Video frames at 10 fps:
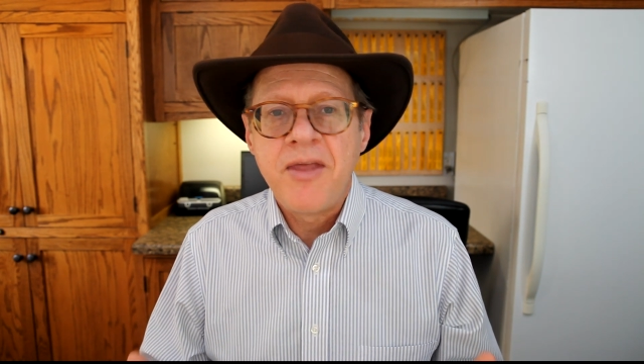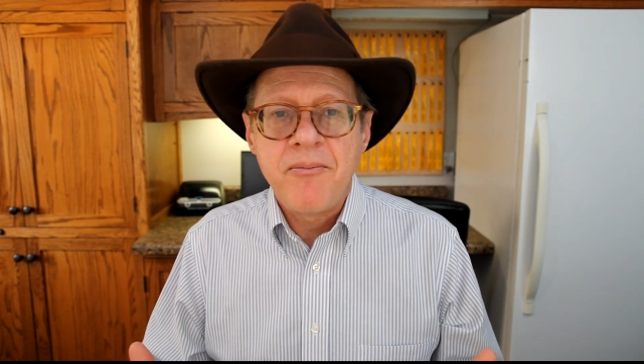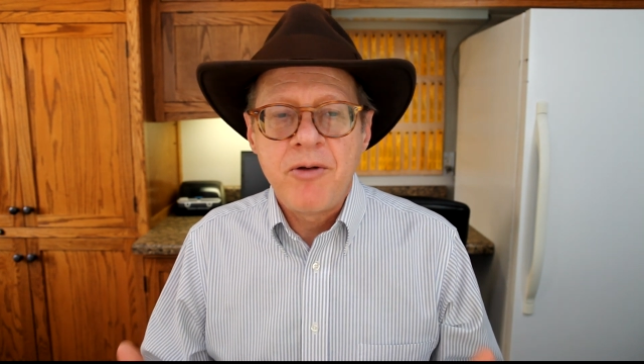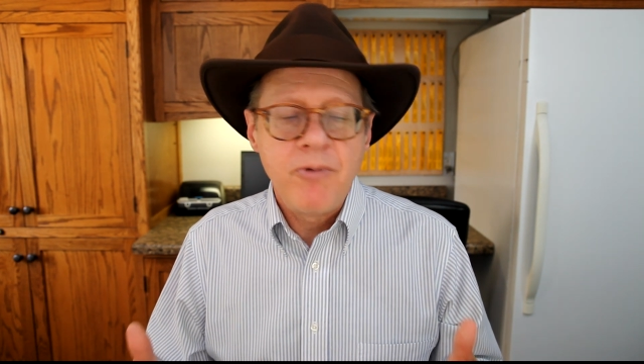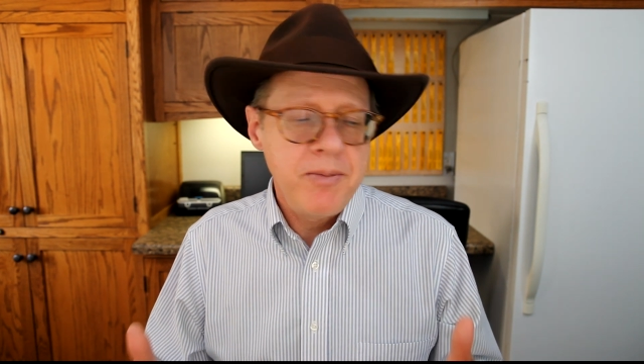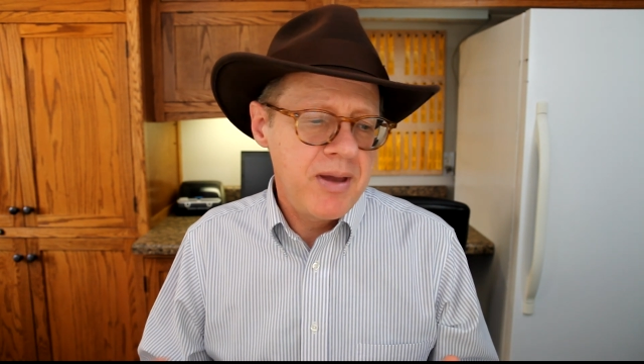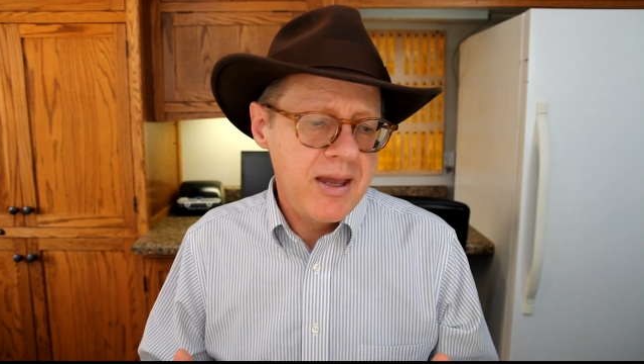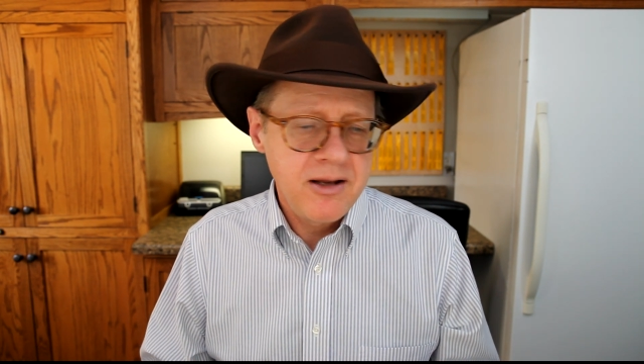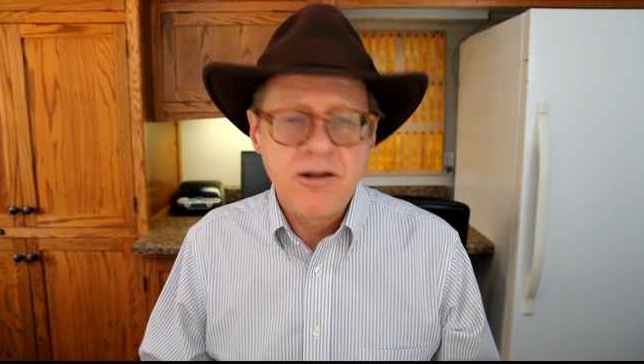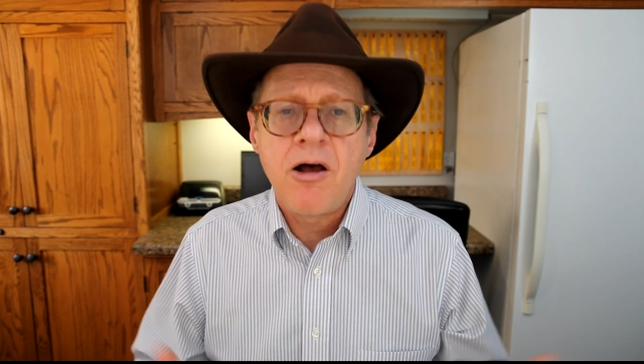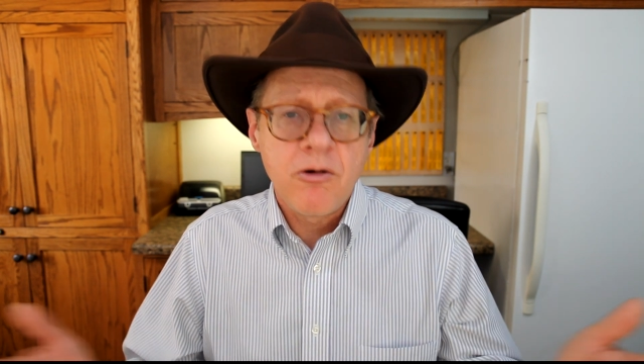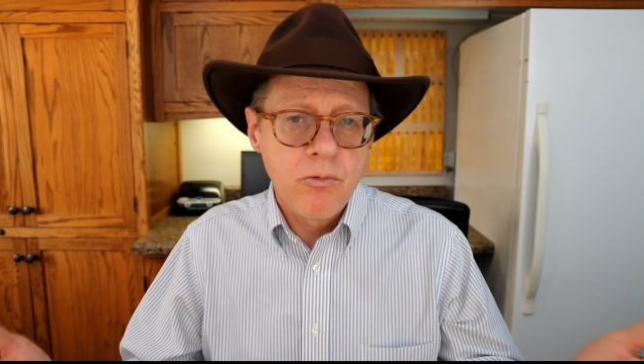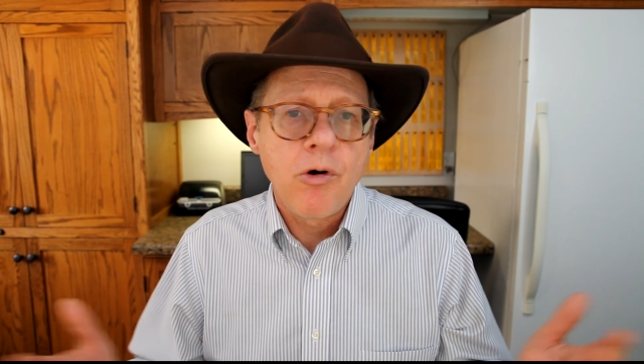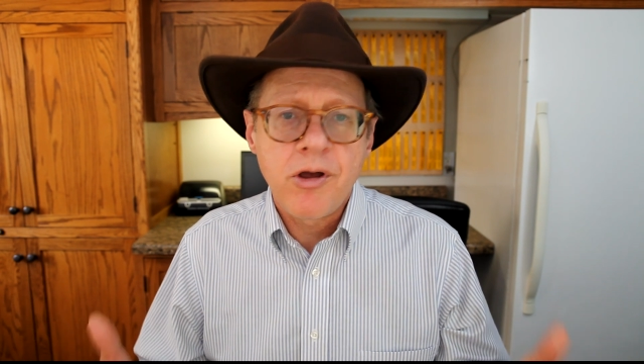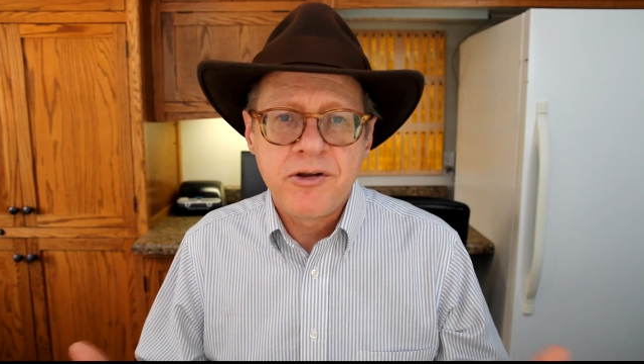and we paid $1
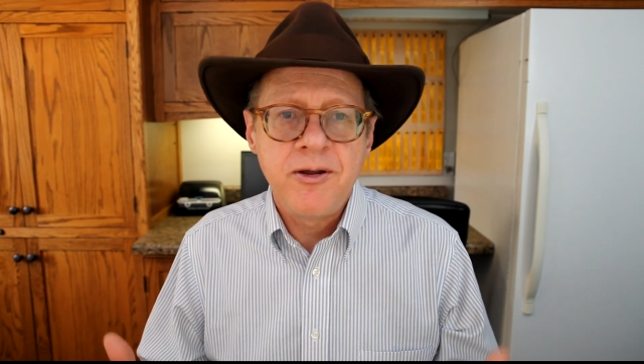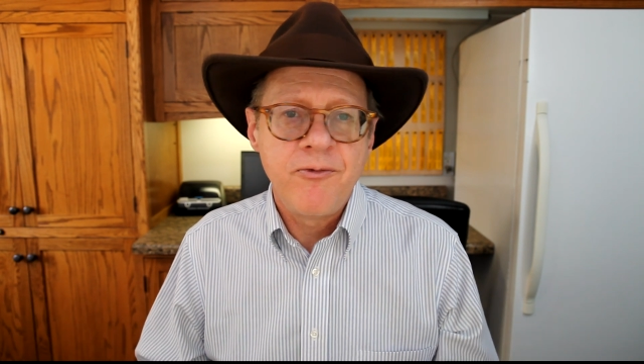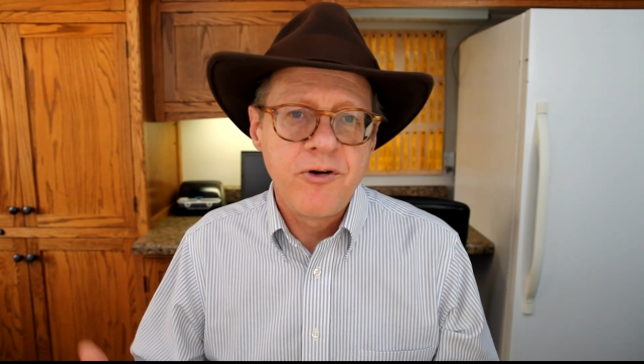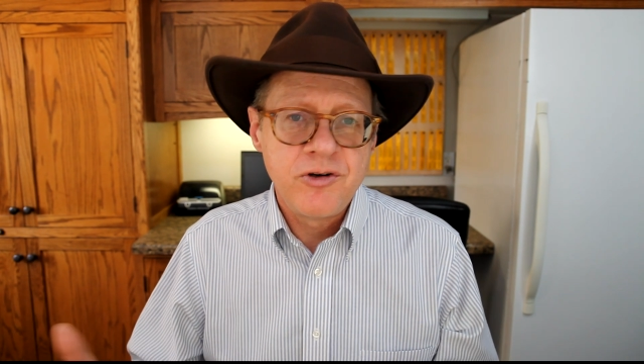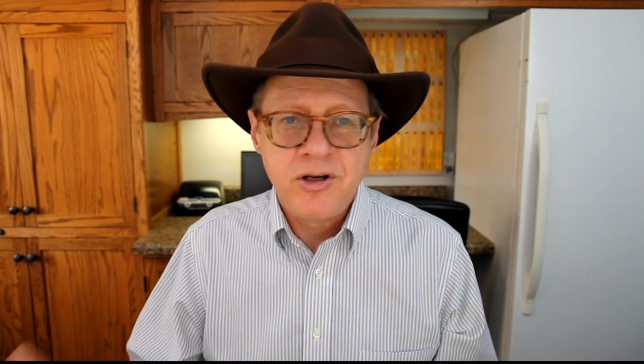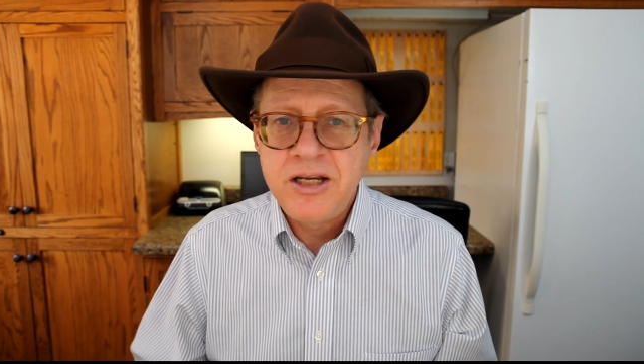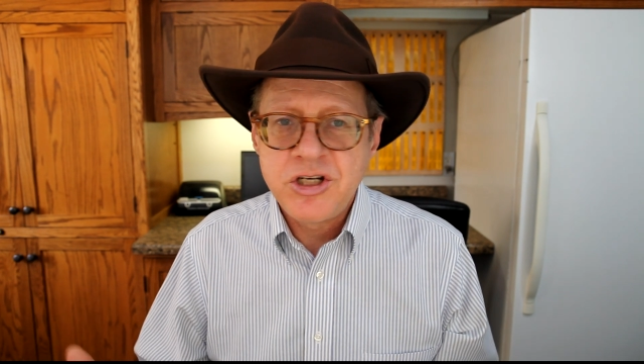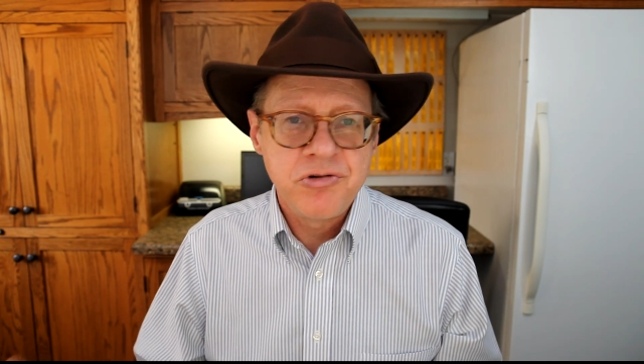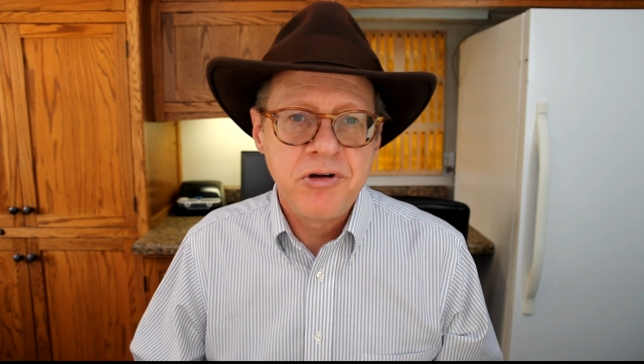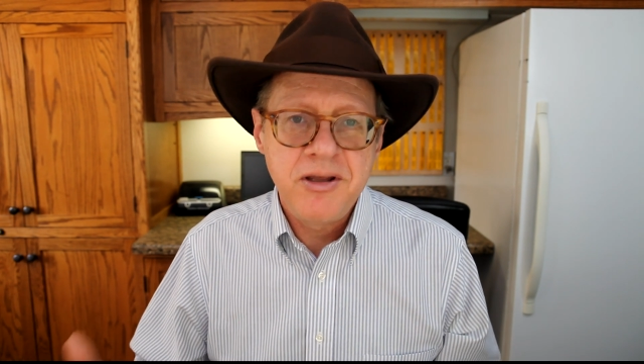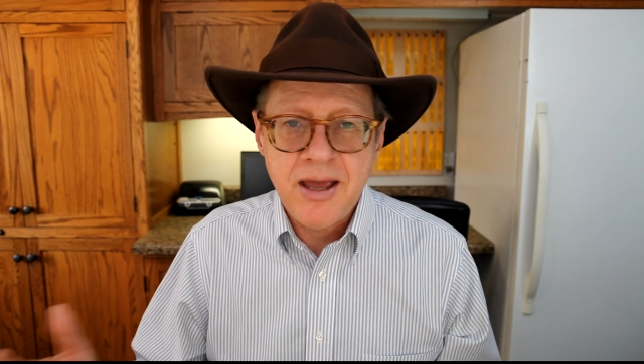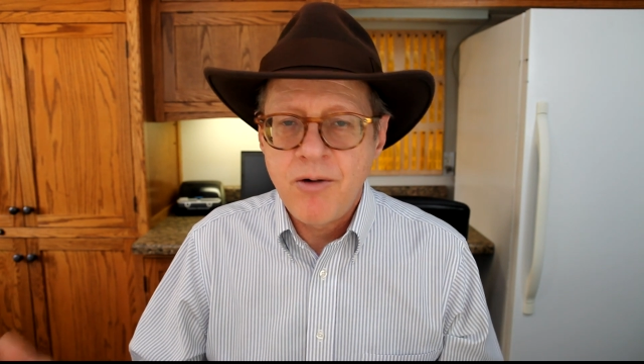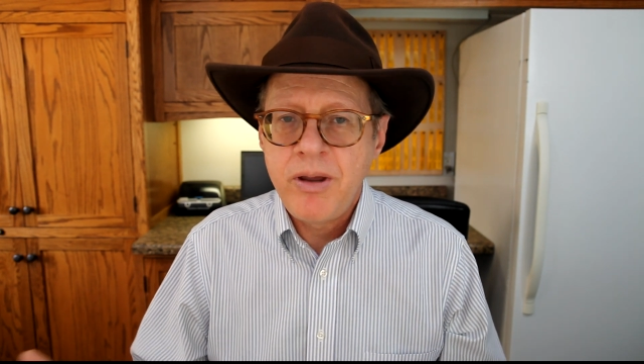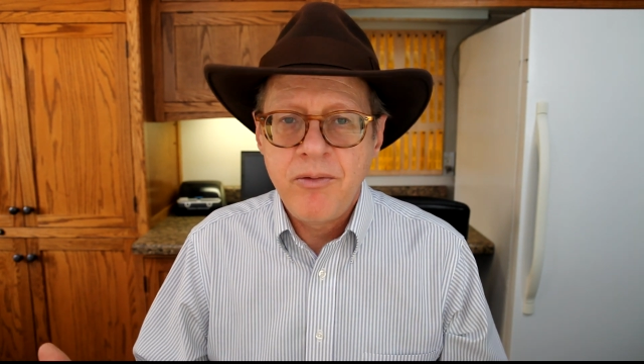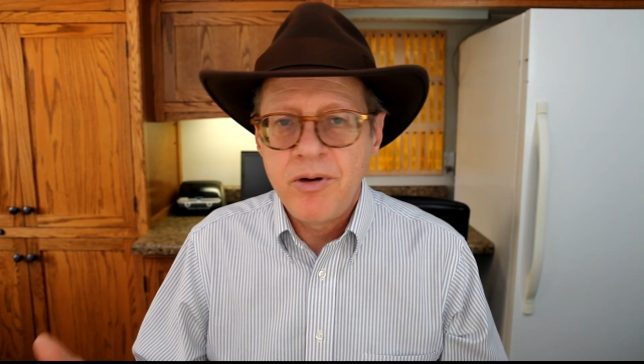royalty for each tree that
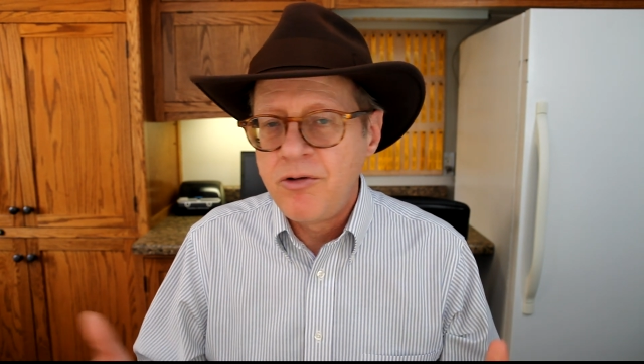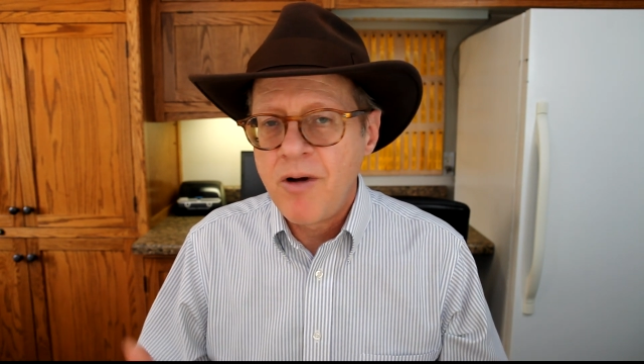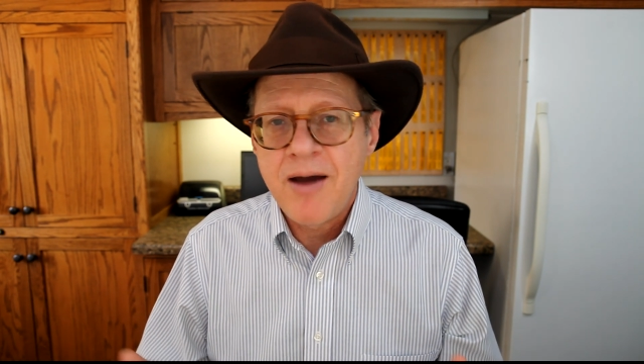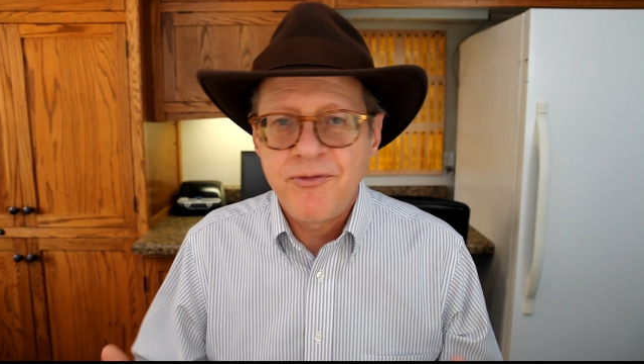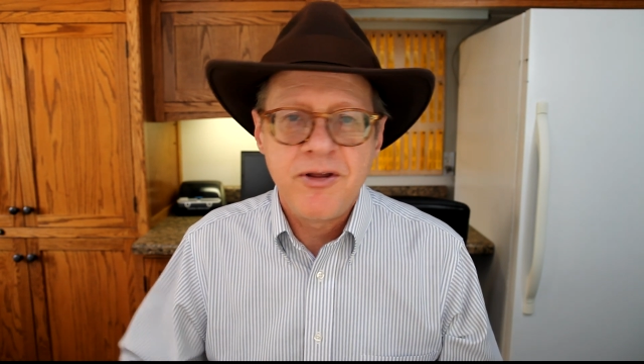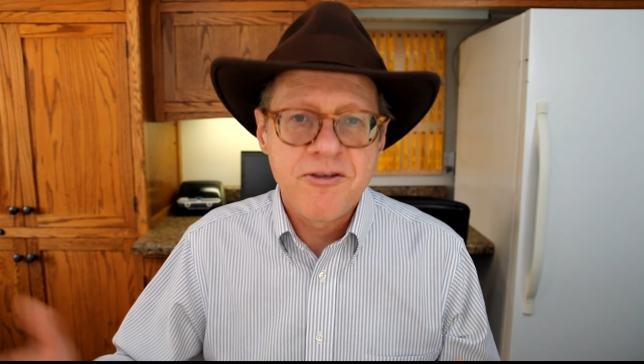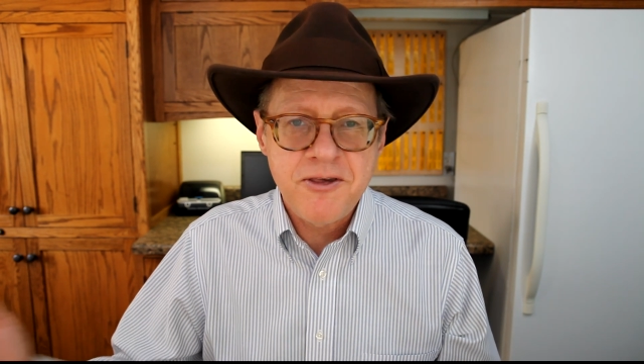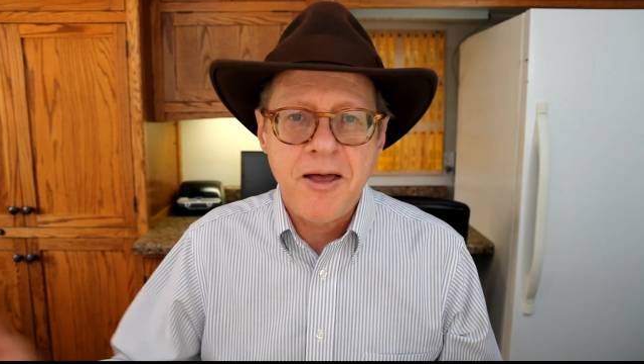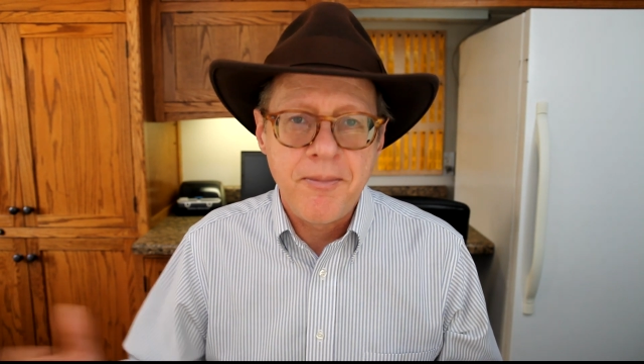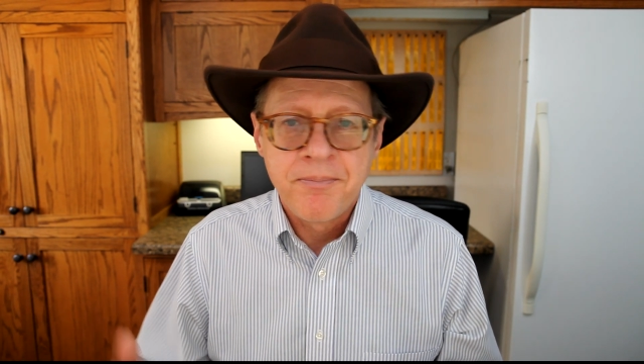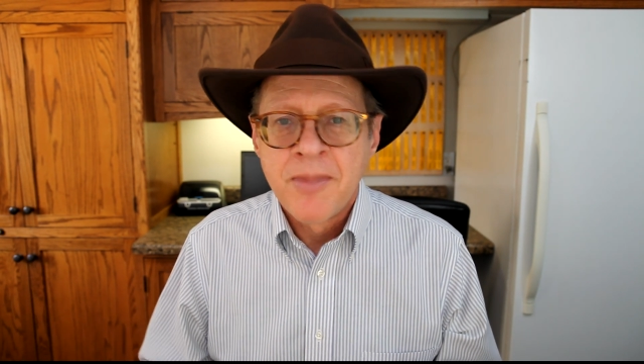we would graft and sell.